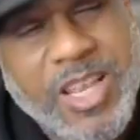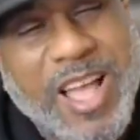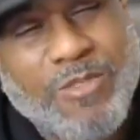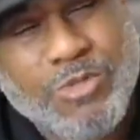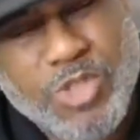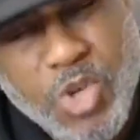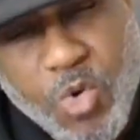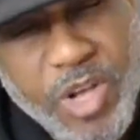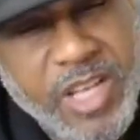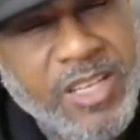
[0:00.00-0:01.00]
down
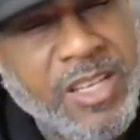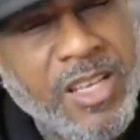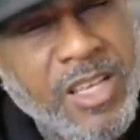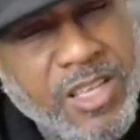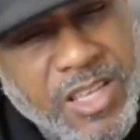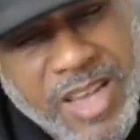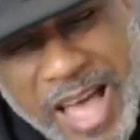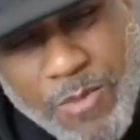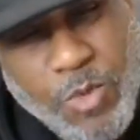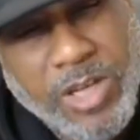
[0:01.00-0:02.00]
to it, you're
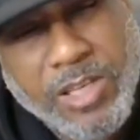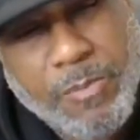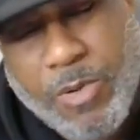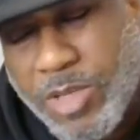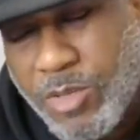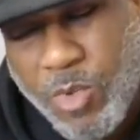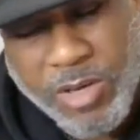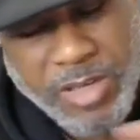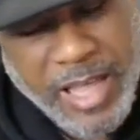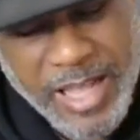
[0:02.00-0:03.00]
not willing to put in the
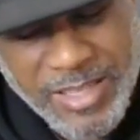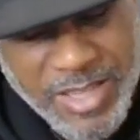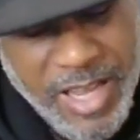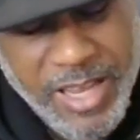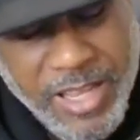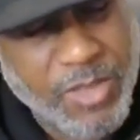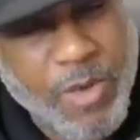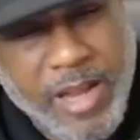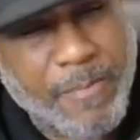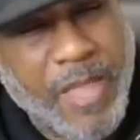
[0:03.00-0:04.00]
work. Like I said in the
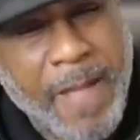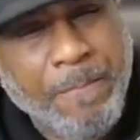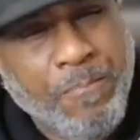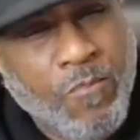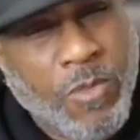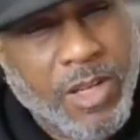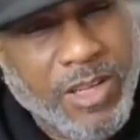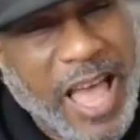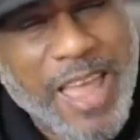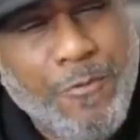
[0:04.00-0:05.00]
write up, that
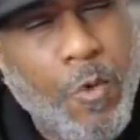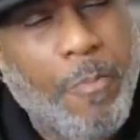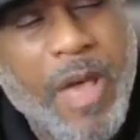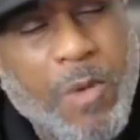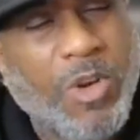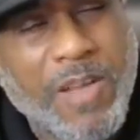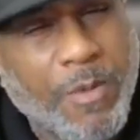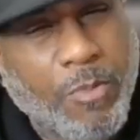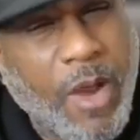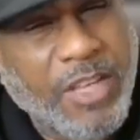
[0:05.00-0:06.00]
life will pay
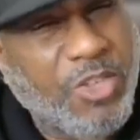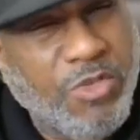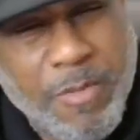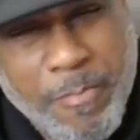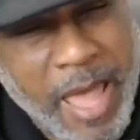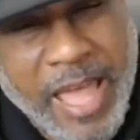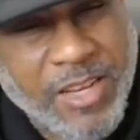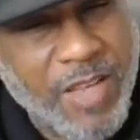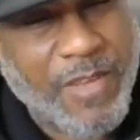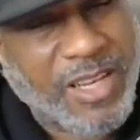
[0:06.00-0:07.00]
whatever price you
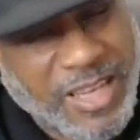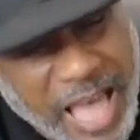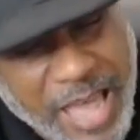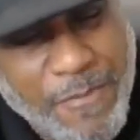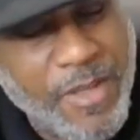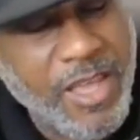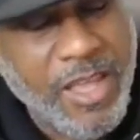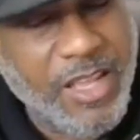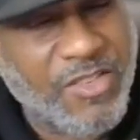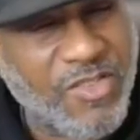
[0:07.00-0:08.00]
demand of it. Life
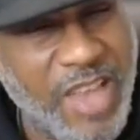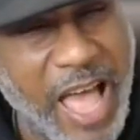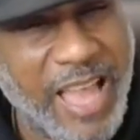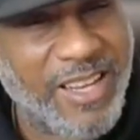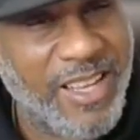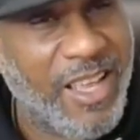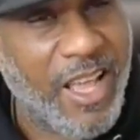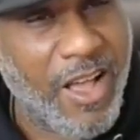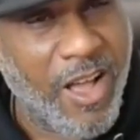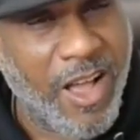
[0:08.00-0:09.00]
is not
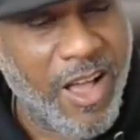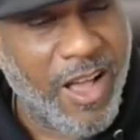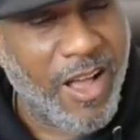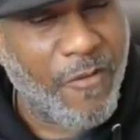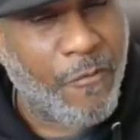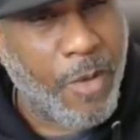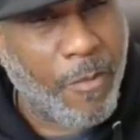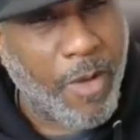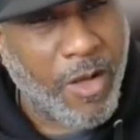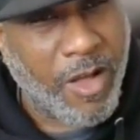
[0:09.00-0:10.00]
uh, of,
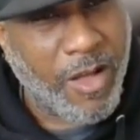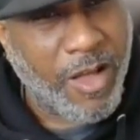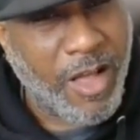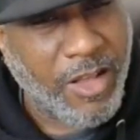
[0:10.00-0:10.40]
of, uh, uh, uh,